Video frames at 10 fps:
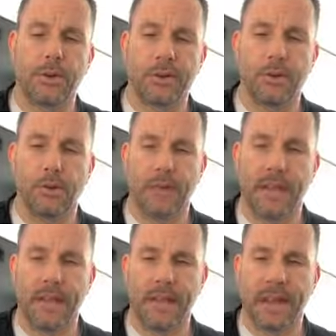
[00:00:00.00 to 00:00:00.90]
you searching for
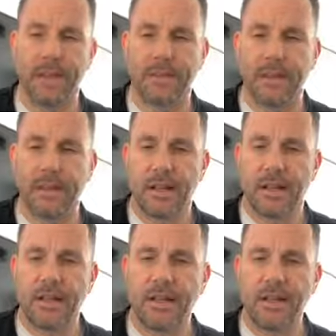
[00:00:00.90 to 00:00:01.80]
me? He asked.
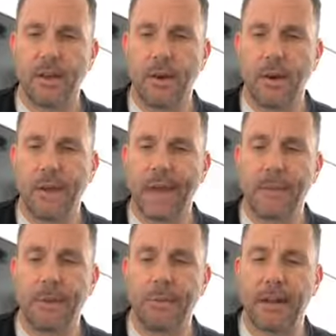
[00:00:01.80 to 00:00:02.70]
Didn't you know I
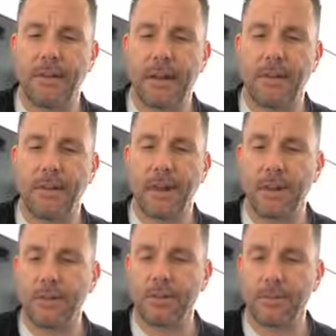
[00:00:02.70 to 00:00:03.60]
had to be in my father's
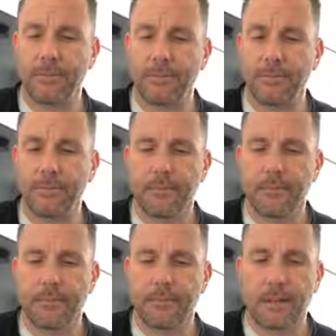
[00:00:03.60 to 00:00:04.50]
house?
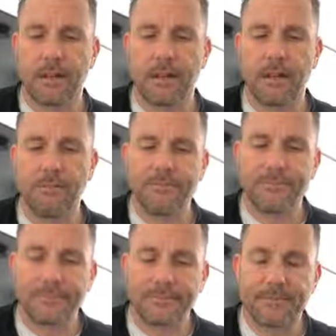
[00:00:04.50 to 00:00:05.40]
Now,